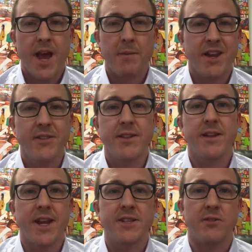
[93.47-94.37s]
I mean, even
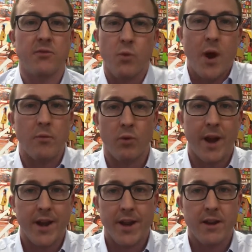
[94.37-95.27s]
the days of web
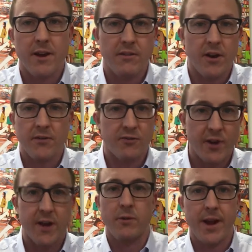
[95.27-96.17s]
rating, of
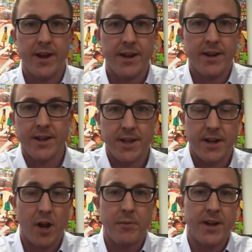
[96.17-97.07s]
freight rating,
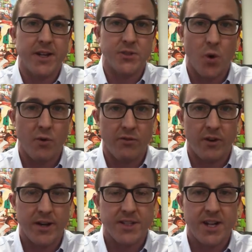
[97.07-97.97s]
in our opinion, is
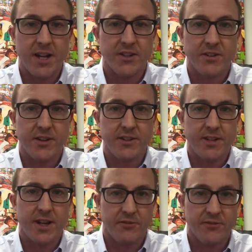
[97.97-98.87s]
over. And it's kind
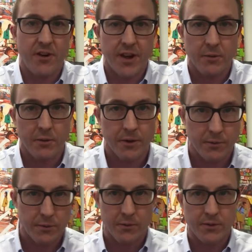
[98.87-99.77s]
of funny when
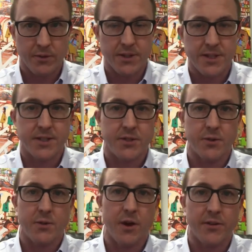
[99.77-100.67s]
we listen
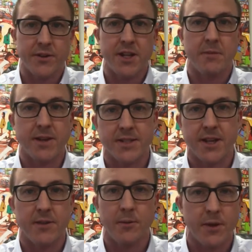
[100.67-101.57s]
to other
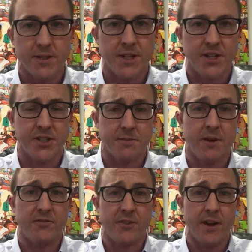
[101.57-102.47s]
TMSs give their presentations
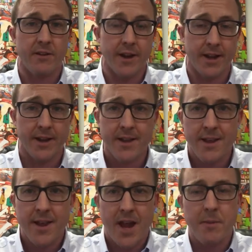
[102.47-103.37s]
about freight rating.
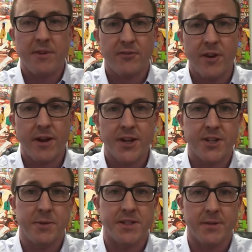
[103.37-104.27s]
I mean, freight
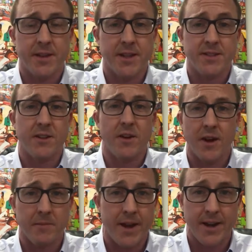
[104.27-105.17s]
rating should be something that's done
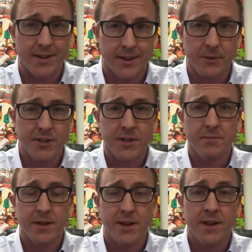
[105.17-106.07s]
automatically. We
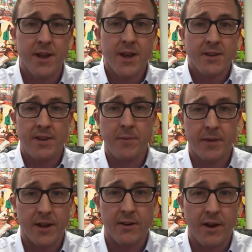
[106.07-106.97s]
shouldn't be
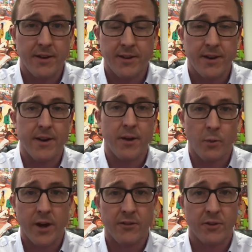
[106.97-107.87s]
typing in criteria
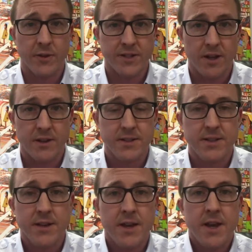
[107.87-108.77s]
and waiting for
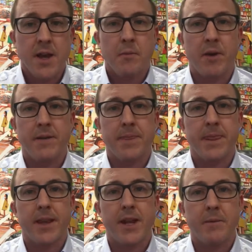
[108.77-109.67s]
results.
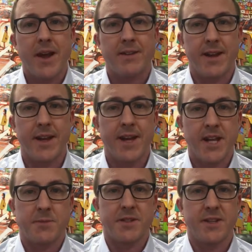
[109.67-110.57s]
But getting back to
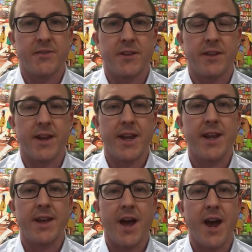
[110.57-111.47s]
EDI specifically,
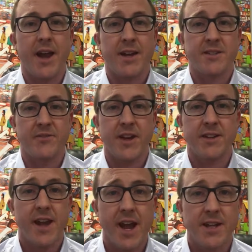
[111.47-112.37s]
EDI is a
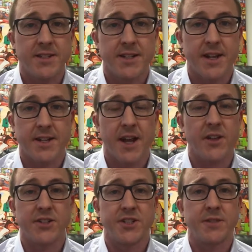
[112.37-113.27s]
fantastic
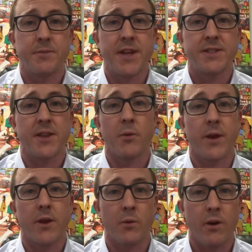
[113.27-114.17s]
technology just based on the
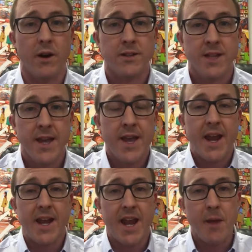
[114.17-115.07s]
way it works.
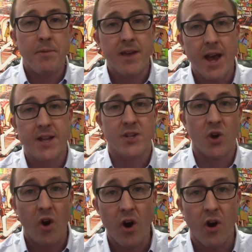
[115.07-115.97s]
An API is
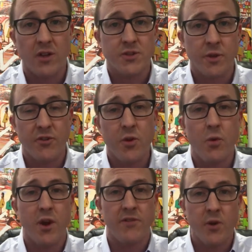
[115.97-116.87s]
a call. So if
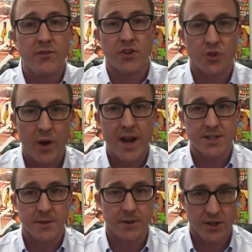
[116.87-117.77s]
you have to
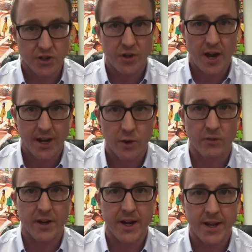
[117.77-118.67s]
track something and you're
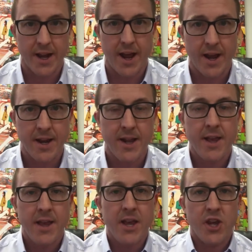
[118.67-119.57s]
tracking over EDI,
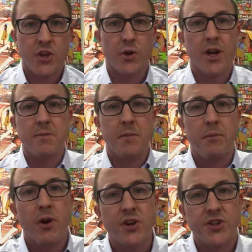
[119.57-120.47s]
you're going to
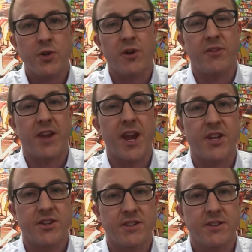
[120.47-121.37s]
be push
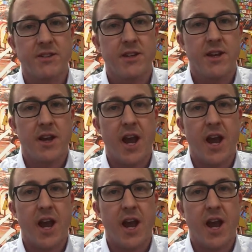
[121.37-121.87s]
notifications.